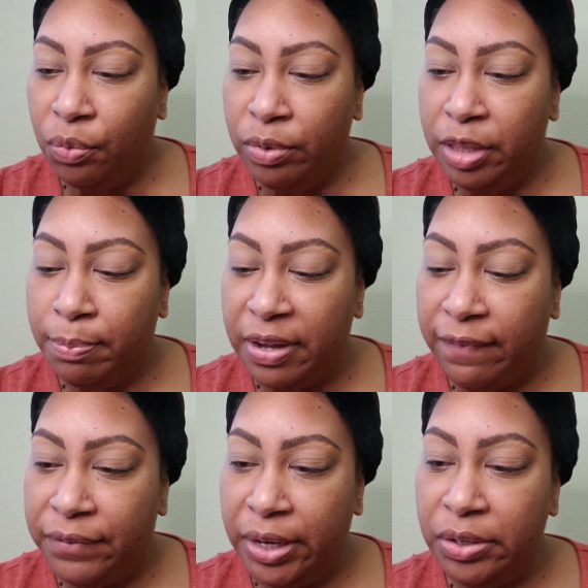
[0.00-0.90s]
with my
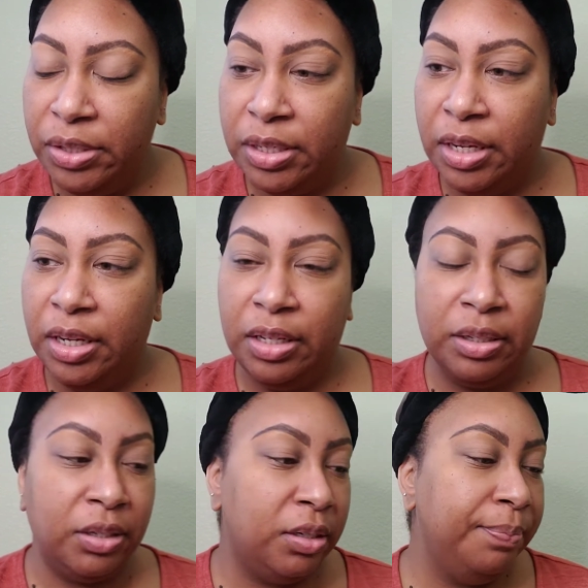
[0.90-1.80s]
first
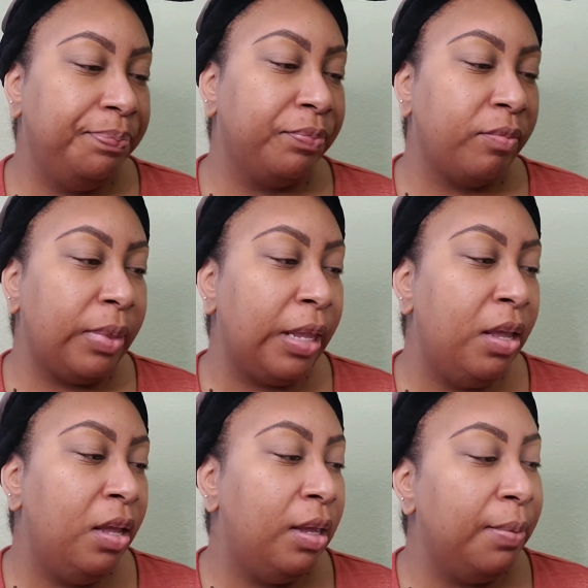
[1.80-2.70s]
color,
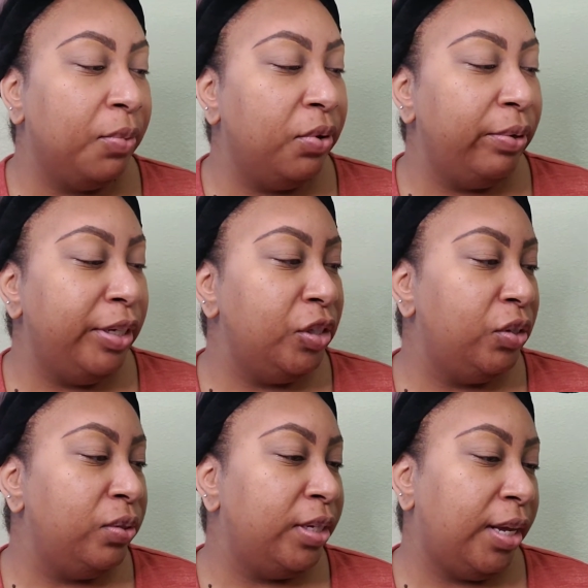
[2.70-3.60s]
I'm going
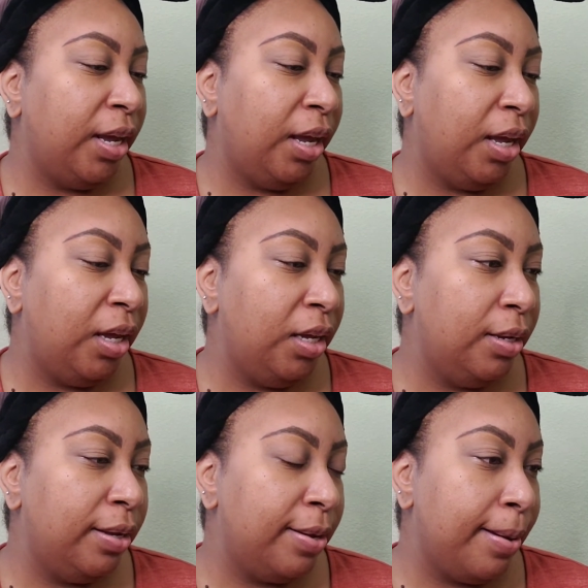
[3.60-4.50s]
to
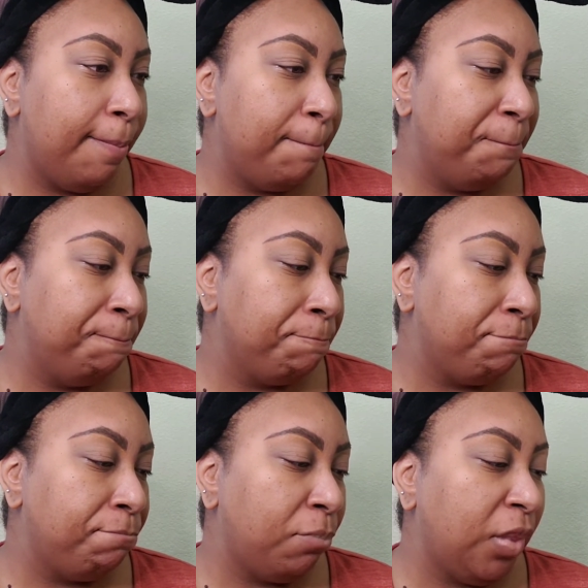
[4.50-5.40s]
take
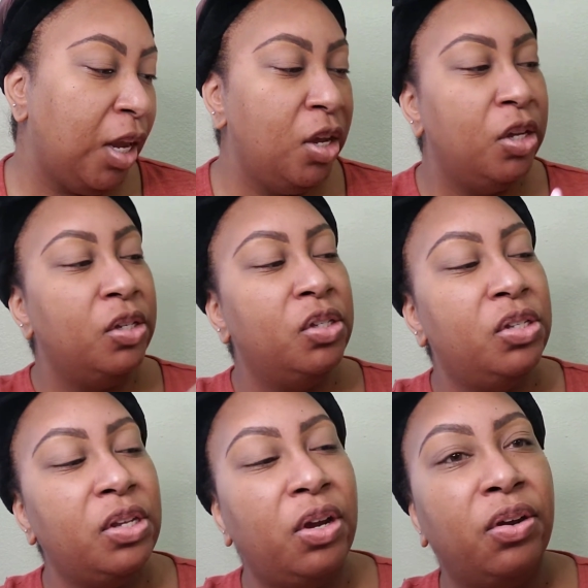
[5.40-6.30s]

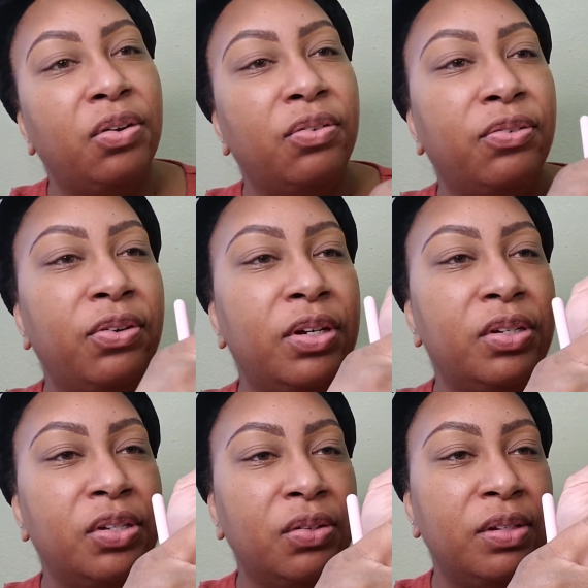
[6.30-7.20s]
Serve.
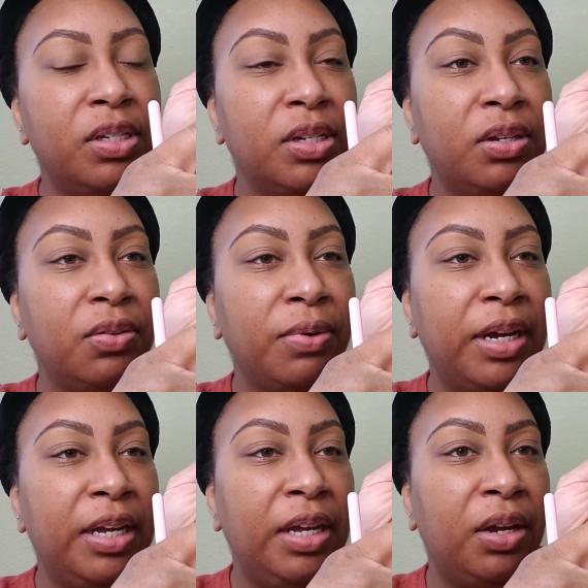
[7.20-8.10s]
So this color
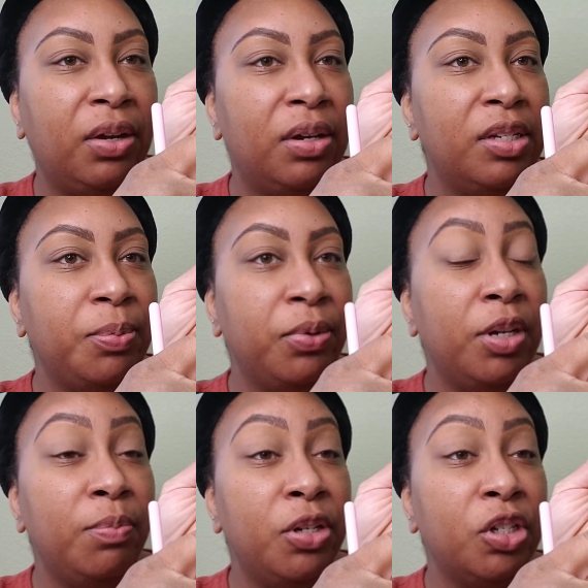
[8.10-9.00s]
right here is
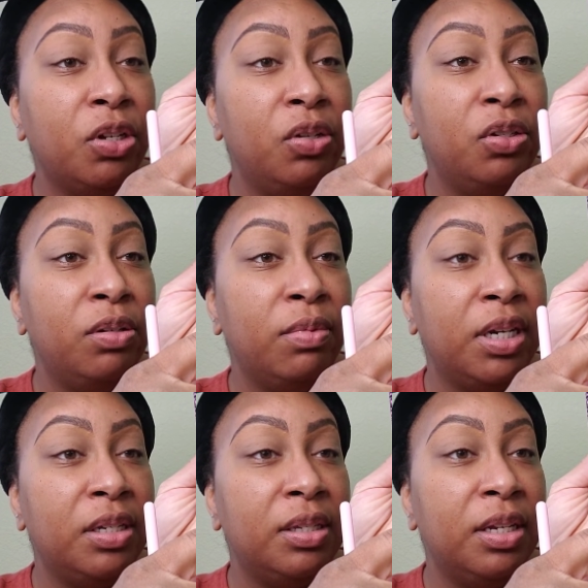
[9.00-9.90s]
pretty much close to
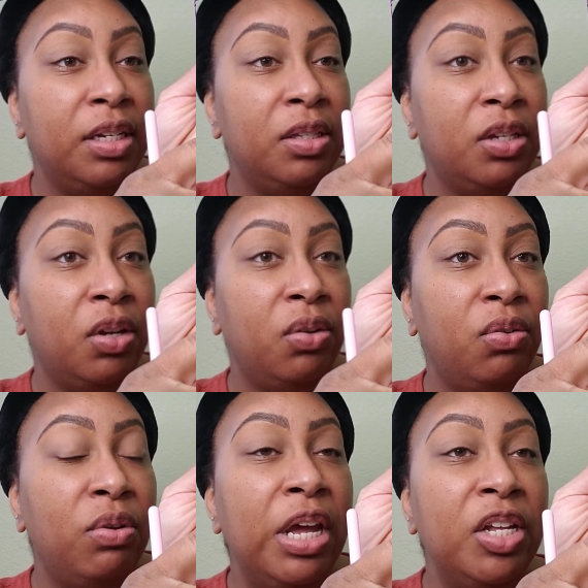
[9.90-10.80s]
my skin
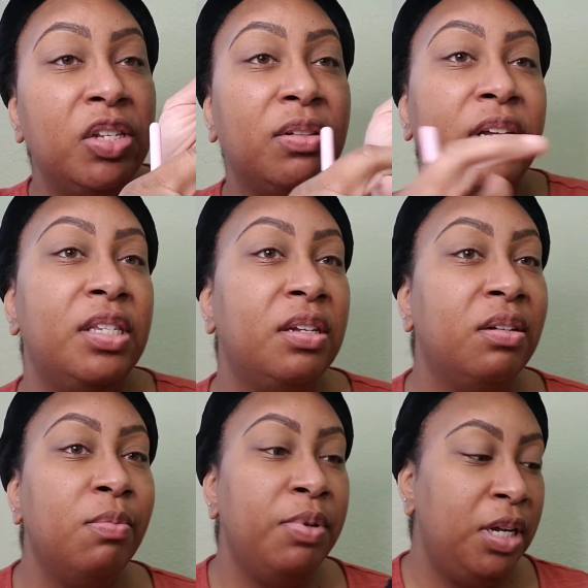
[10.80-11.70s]
tone. So that's
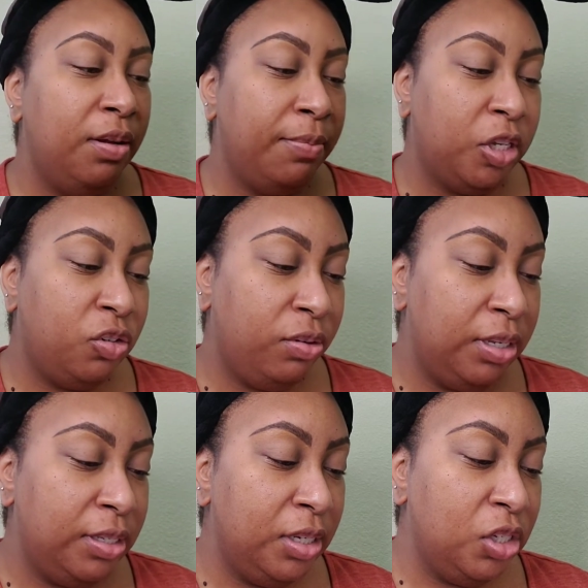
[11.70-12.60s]
going to be my
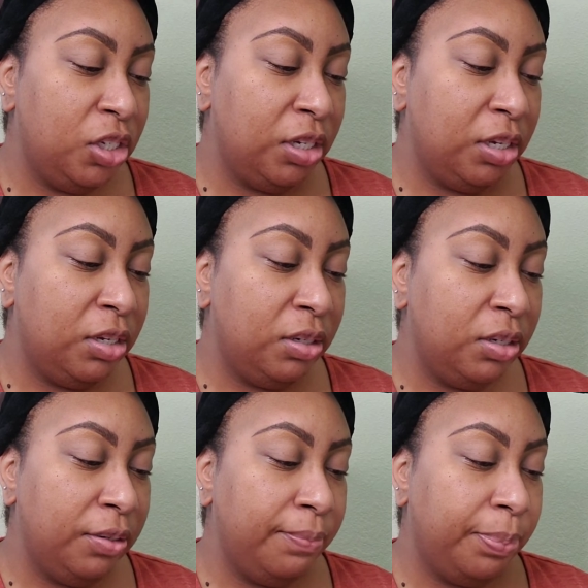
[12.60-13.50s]
transition
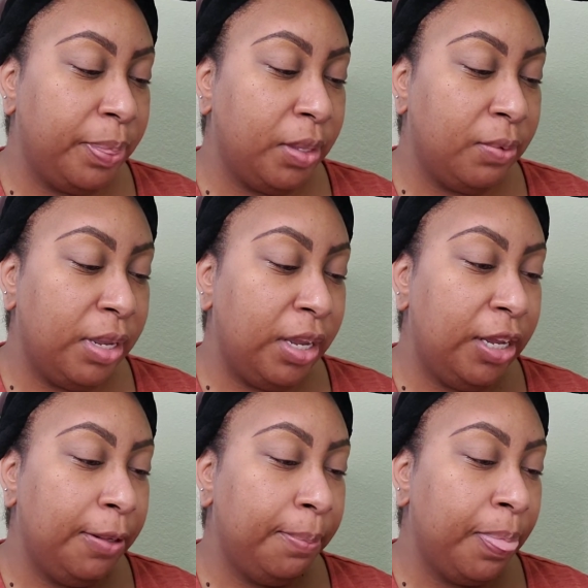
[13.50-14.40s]
color.
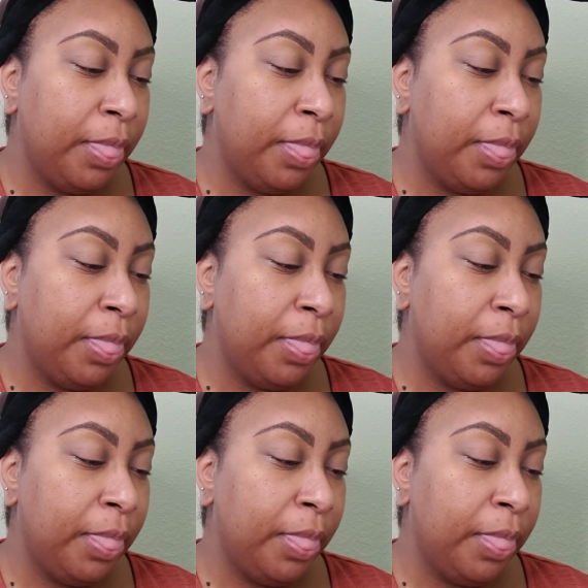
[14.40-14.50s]
Okay.